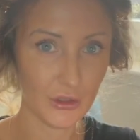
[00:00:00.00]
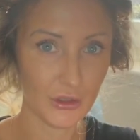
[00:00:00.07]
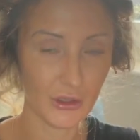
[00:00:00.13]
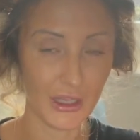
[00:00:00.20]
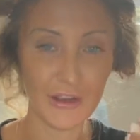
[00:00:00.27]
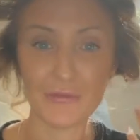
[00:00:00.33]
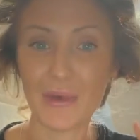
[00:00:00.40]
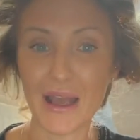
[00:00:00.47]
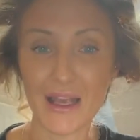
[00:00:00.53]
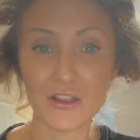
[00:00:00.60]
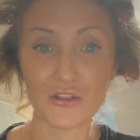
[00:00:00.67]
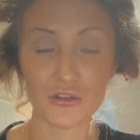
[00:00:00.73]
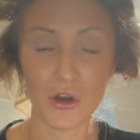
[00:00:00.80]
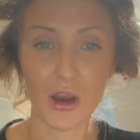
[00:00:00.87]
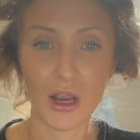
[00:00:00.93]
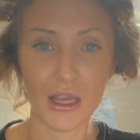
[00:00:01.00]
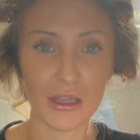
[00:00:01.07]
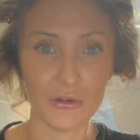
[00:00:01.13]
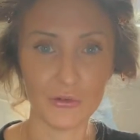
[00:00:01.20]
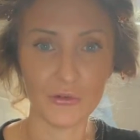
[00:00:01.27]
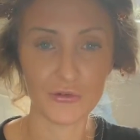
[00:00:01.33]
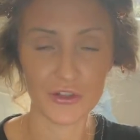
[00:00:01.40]
like if my hair's dry
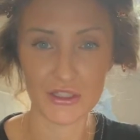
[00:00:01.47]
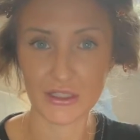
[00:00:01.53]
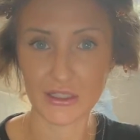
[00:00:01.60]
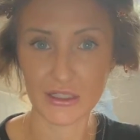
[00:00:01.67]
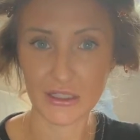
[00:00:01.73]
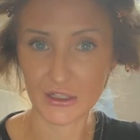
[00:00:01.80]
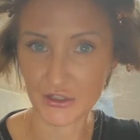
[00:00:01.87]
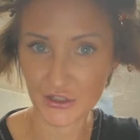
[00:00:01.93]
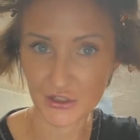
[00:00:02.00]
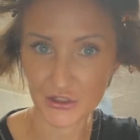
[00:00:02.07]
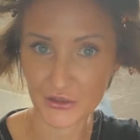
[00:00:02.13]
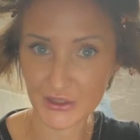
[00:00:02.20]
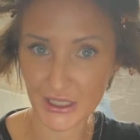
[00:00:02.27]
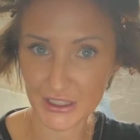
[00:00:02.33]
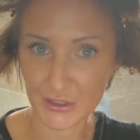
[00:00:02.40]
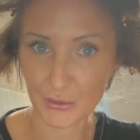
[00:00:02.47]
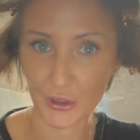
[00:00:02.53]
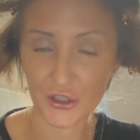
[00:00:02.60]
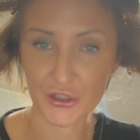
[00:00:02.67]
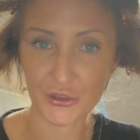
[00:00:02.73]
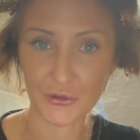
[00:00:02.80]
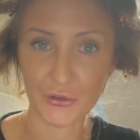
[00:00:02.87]
and all frizzy, I just use that to
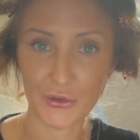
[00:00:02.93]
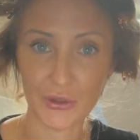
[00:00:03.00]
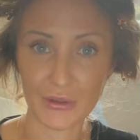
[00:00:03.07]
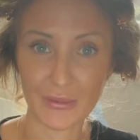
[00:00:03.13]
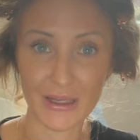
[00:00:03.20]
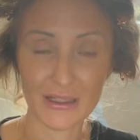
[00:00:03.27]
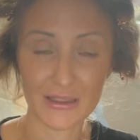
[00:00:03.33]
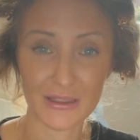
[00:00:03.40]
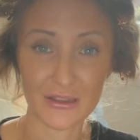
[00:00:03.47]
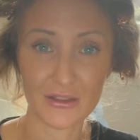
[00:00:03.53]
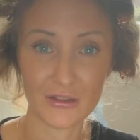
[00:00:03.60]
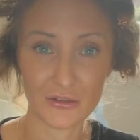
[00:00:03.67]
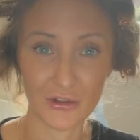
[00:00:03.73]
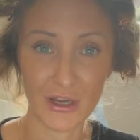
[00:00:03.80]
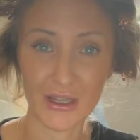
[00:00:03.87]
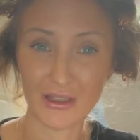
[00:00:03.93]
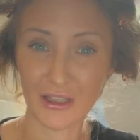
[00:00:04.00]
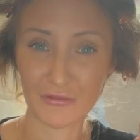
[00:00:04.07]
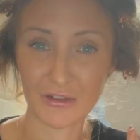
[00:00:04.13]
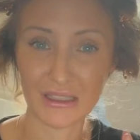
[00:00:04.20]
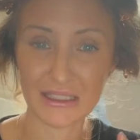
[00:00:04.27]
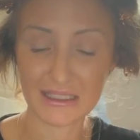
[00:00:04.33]
brush it through and it makes it straight and like
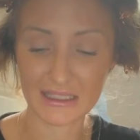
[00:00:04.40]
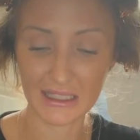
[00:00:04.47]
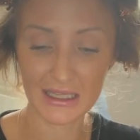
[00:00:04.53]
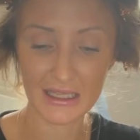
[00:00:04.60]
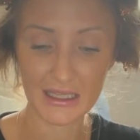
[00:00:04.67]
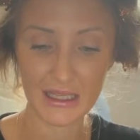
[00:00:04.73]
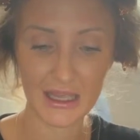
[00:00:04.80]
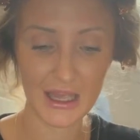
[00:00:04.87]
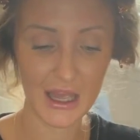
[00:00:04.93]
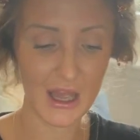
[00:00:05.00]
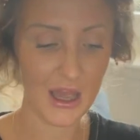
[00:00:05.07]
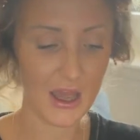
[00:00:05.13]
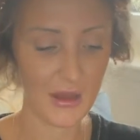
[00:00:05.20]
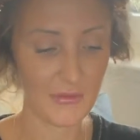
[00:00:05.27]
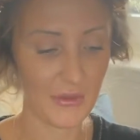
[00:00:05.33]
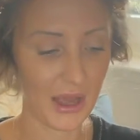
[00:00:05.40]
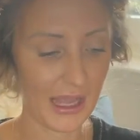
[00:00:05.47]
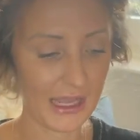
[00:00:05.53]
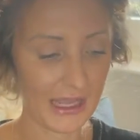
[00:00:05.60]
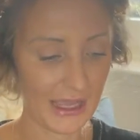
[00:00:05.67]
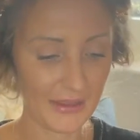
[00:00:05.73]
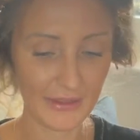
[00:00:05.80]
really sleek. But I
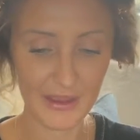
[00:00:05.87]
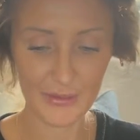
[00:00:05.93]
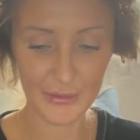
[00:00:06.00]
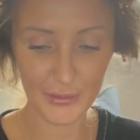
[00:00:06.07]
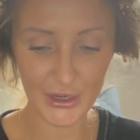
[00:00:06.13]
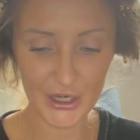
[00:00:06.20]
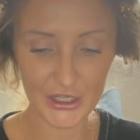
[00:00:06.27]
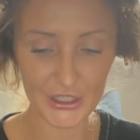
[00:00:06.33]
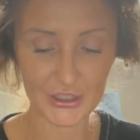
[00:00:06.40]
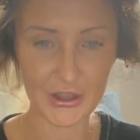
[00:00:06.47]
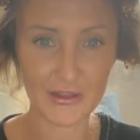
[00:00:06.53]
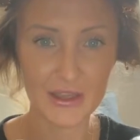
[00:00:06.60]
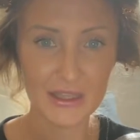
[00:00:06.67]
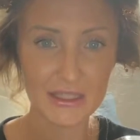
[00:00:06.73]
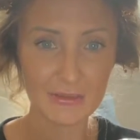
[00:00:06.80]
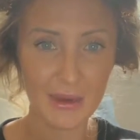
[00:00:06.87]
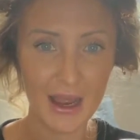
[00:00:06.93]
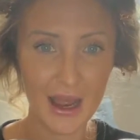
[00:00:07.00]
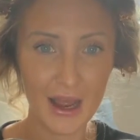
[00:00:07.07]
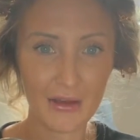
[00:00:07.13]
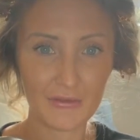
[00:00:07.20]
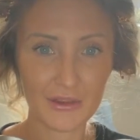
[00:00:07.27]
get the impression that this might
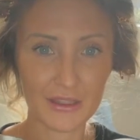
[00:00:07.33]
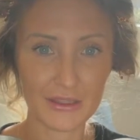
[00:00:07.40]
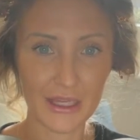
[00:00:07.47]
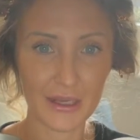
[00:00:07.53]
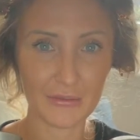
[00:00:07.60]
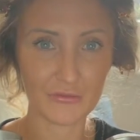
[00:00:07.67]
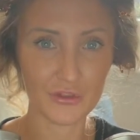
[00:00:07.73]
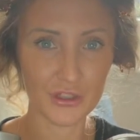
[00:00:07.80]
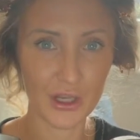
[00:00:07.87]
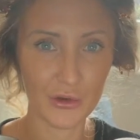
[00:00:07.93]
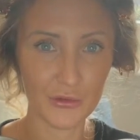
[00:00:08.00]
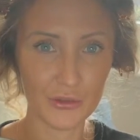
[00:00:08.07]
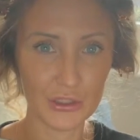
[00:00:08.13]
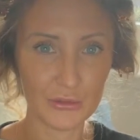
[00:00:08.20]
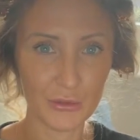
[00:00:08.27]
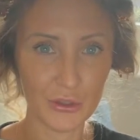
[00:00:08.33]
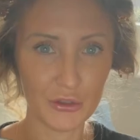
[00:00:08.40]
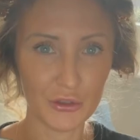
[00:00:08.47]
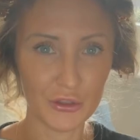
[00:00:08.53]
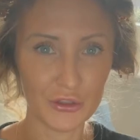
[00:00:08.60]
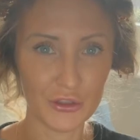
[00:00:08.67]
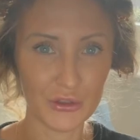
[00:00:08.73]
have the same results, but you
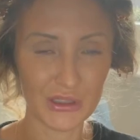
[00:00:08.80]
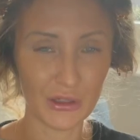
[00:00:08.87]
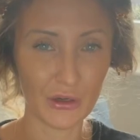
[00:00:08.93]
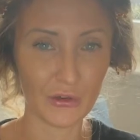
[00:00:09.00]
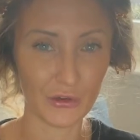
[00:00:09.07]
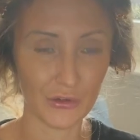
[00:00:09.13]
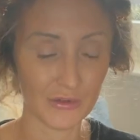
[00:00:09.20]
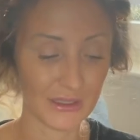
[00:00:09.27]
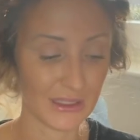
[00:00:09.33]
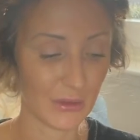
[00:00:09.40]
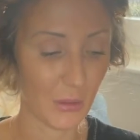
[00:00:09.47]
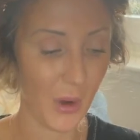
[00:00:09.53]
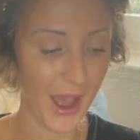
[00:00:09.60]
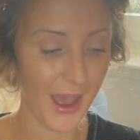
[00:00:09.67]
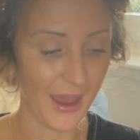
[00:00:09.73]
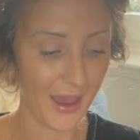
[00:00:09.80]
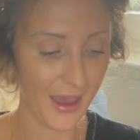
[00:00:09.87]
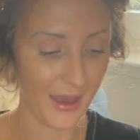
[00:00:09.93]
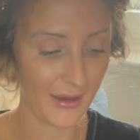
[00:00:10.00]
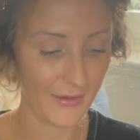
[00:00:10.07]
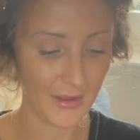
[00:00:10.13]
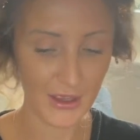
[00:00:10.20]
could use it on obviously wet
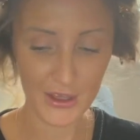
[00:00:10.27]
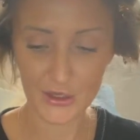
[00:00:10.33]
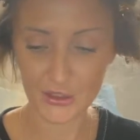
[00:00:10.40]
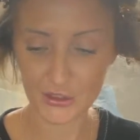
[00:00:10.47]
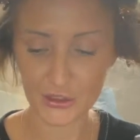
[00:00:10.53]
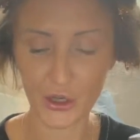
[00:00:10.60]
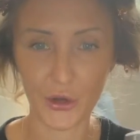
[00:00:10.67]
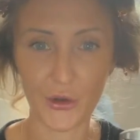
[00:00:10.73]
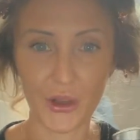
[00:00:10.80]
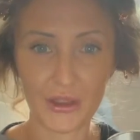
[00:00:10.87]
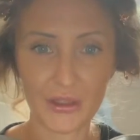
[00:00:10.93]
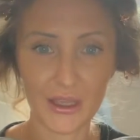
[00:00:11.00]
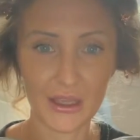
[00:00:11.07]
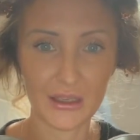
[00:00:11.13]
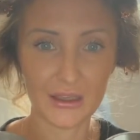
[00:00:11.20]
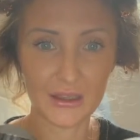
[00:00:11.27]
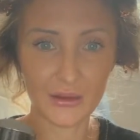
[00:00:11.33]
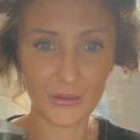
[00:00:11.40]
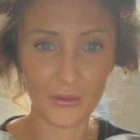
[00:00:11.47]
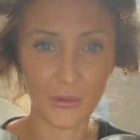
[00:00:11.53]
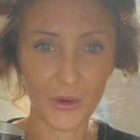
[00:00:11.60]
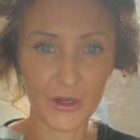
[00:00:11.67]
hair. So I think
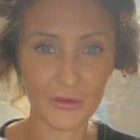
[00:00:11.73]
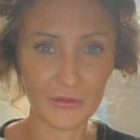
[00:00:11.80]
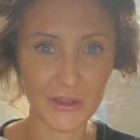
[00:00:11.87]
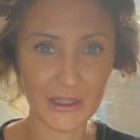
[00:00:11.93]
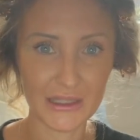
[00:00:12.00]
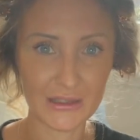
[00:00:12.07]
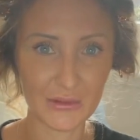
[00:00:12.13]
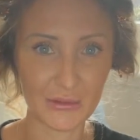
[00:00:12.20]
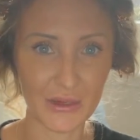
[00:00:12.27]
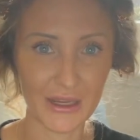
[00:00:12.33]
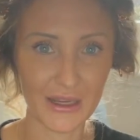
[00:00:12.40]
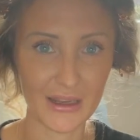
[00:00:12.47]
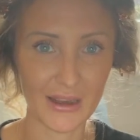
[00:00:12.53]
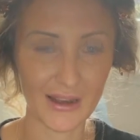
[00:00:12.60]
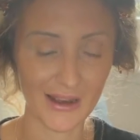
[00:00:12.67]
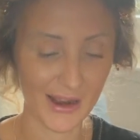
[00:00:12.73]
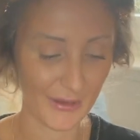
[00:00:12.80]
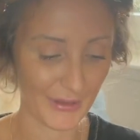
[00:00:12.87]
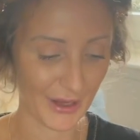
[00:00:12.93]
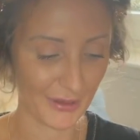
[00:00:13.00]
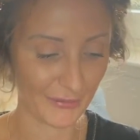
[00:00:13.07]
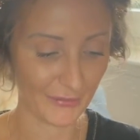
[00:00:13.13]
one of these will be
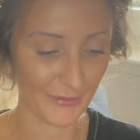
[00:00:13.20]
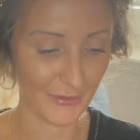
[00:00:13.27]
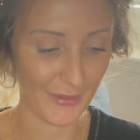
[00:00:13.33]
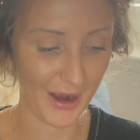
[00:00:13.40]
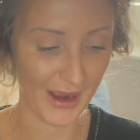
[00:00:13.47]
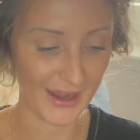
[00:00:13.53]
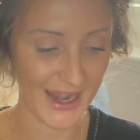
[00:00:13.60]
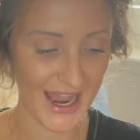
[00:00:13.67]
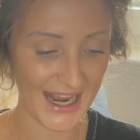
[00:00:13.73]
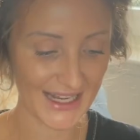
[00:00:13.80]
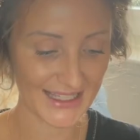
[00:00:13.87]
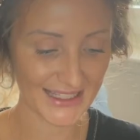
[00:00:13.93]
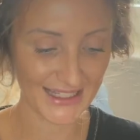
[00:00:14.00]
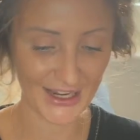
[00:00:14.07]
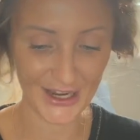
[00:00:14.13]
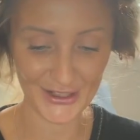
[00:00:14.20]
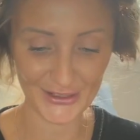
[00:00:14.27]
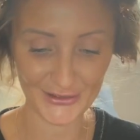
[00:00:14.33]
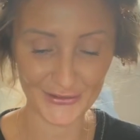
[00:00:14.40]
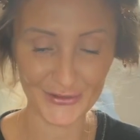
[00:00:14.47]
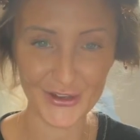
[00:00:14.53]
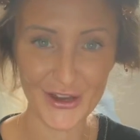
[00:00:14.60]
coming up for my next kind
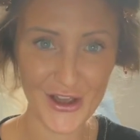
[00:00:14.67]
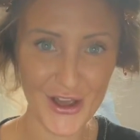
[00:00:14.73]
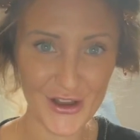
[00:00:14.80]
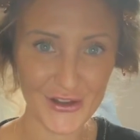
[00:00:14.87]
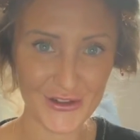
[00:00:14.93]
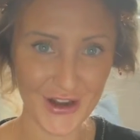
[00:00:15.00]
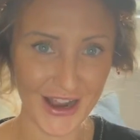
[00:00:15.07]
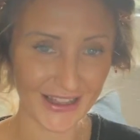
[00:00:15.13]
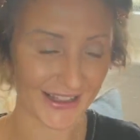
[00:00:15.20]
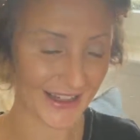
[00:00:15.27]
of trial and